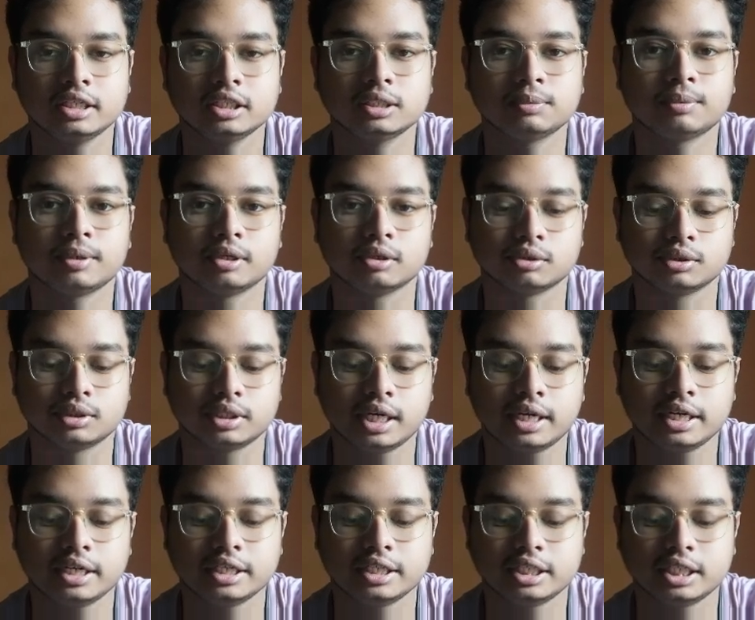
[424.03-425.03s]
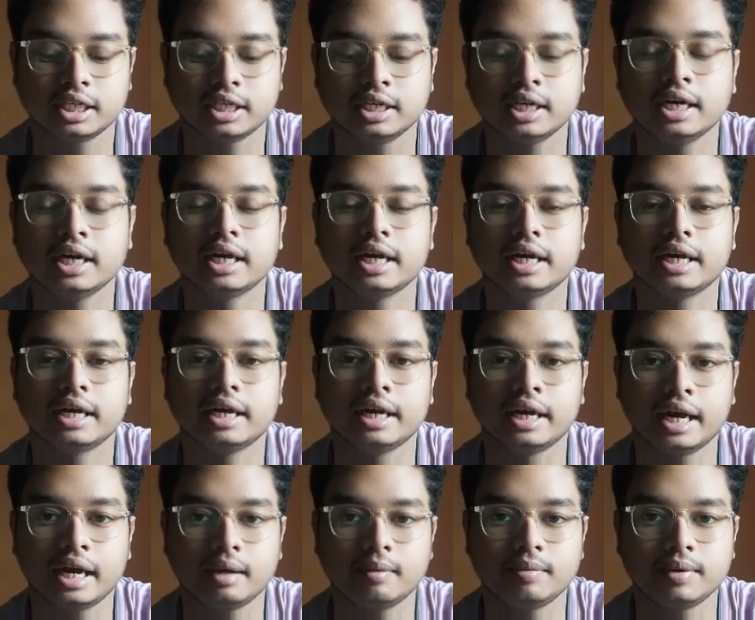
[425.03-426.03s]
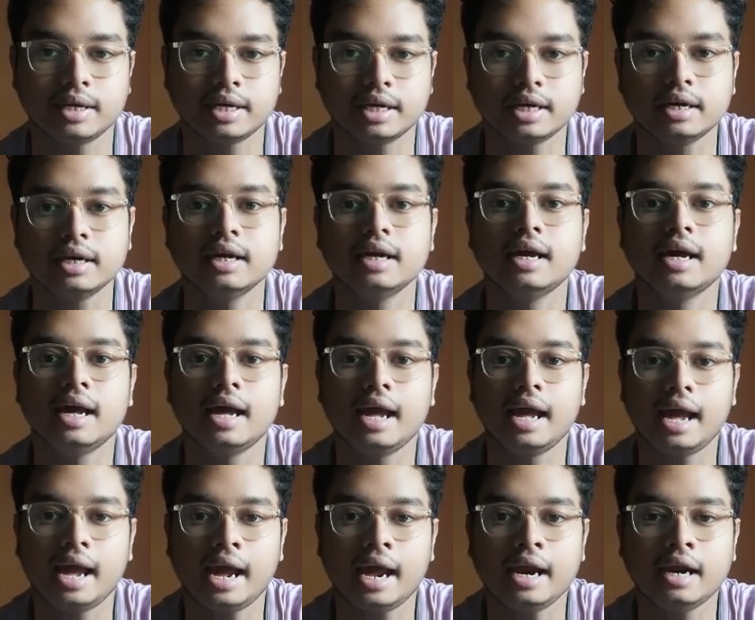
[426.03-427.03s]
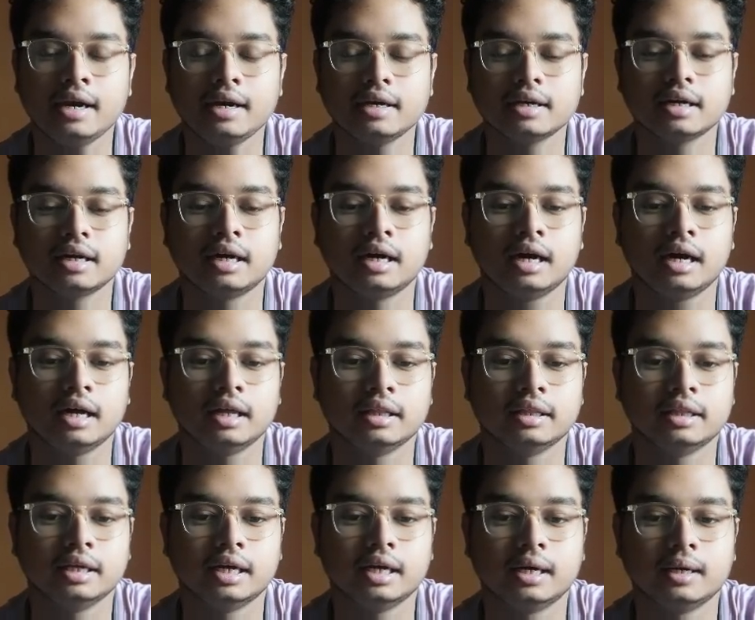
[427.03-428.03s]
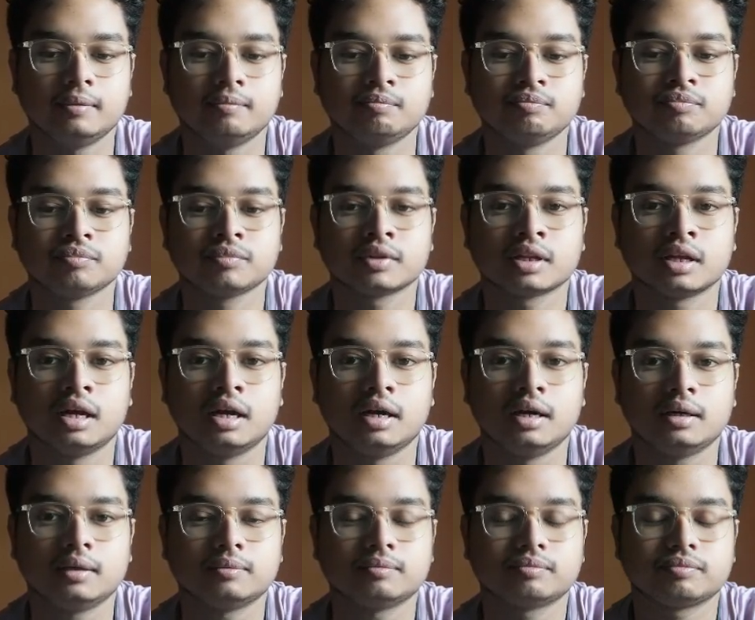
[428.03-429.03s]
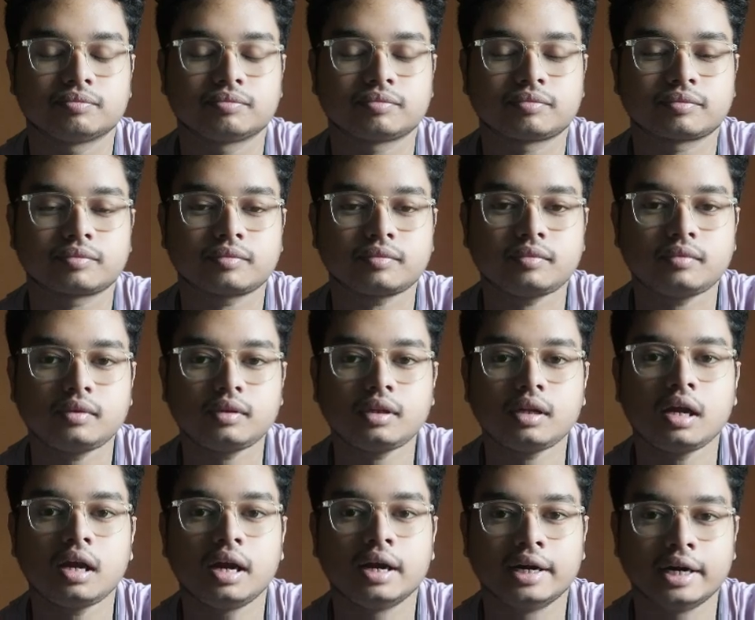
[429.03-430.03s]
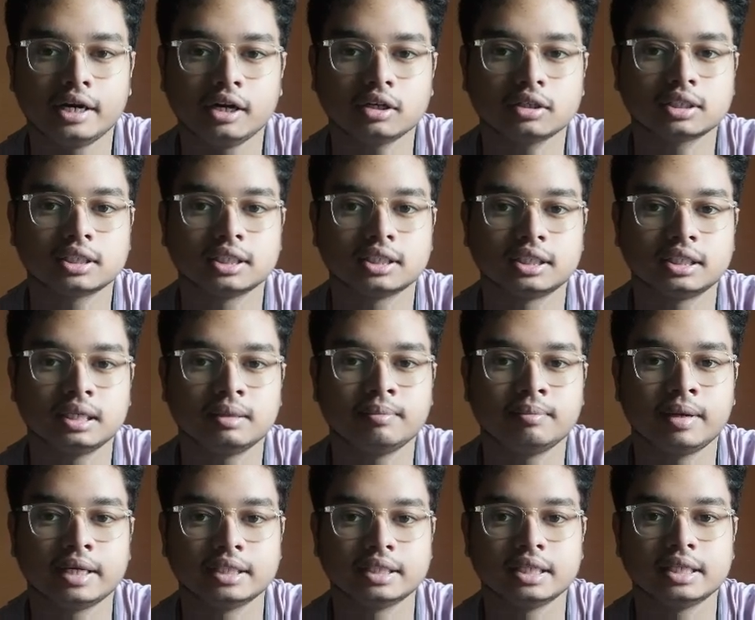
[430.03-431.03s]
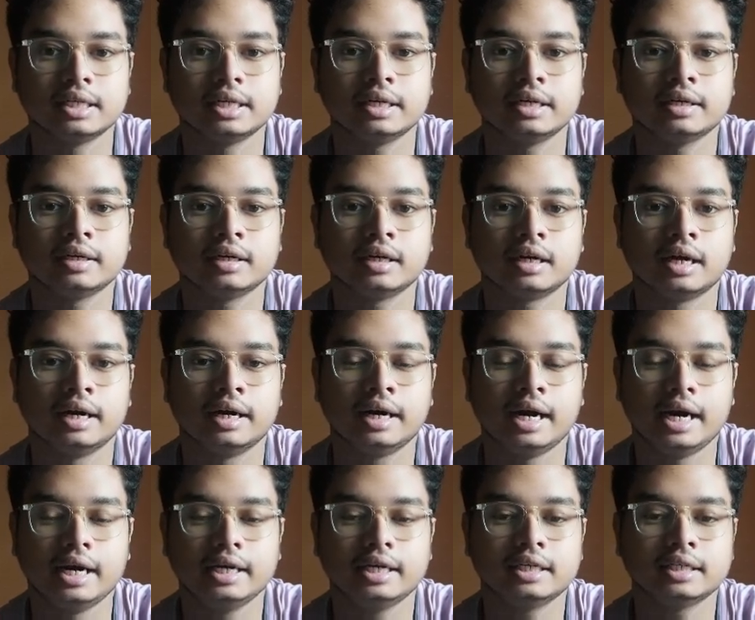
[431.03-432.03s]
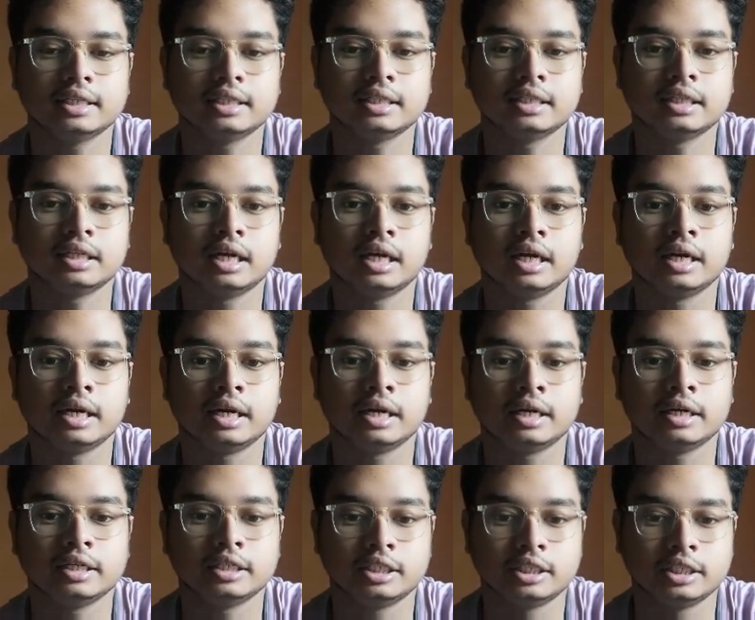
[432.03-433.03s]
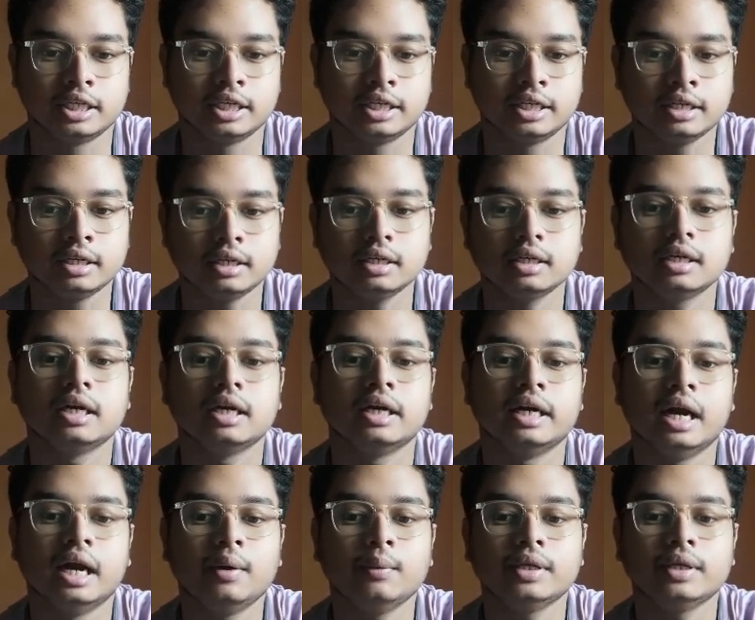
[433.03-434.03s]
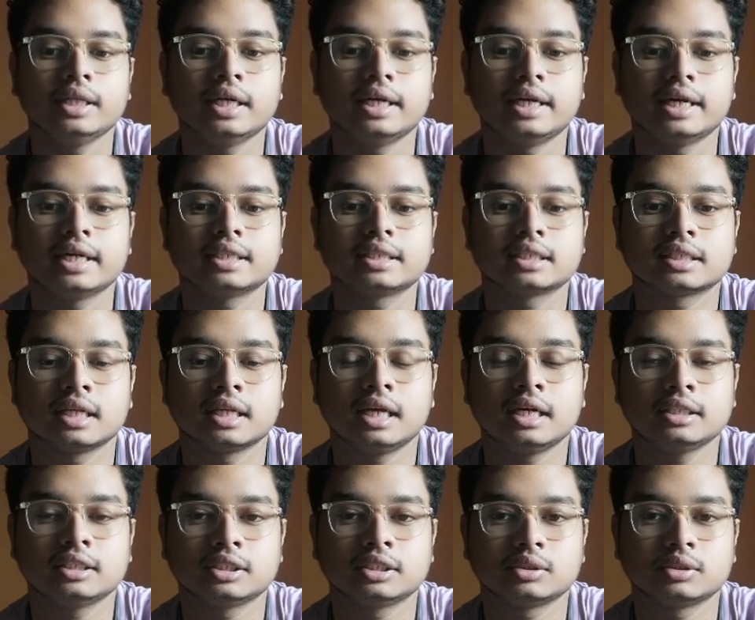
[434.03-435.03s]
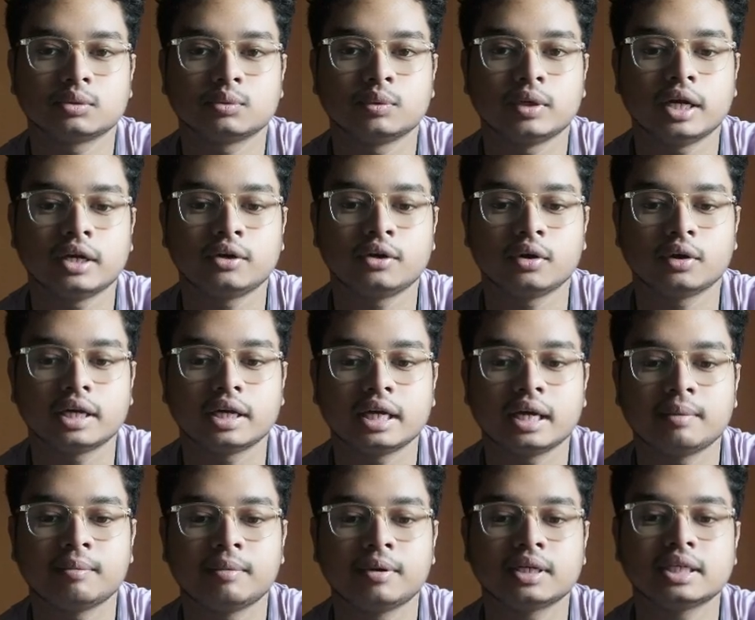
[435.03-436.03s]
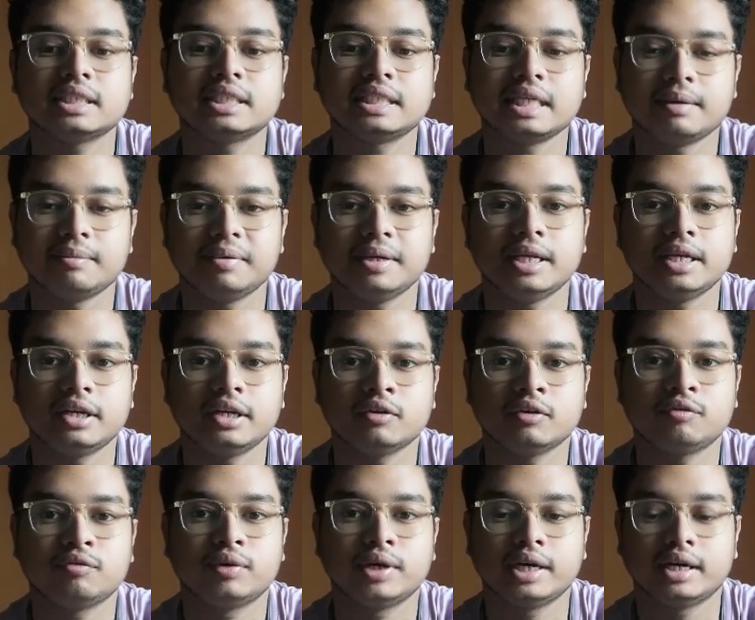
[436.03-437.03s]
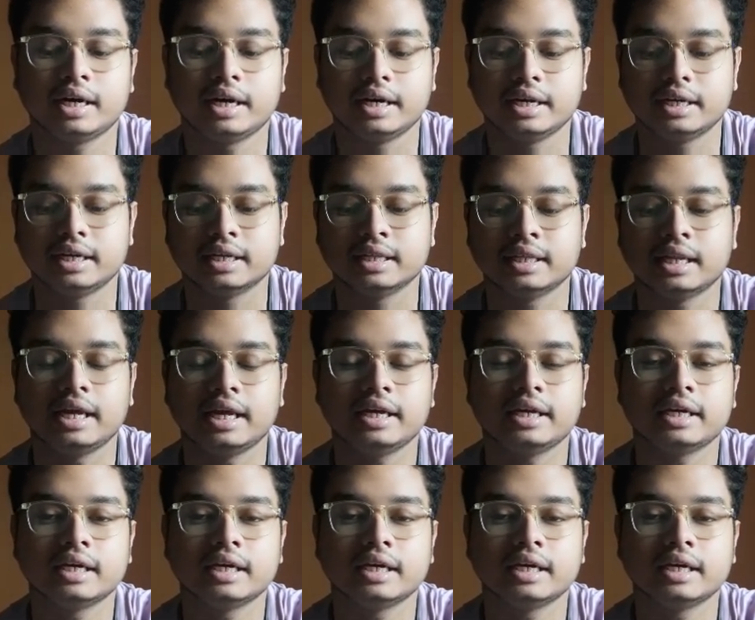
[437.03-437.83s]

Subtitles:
peroxide initiator, AIBN, and the uh, redox system as a radical initiator. Now in the next class, we are talking about the stability of free radical, like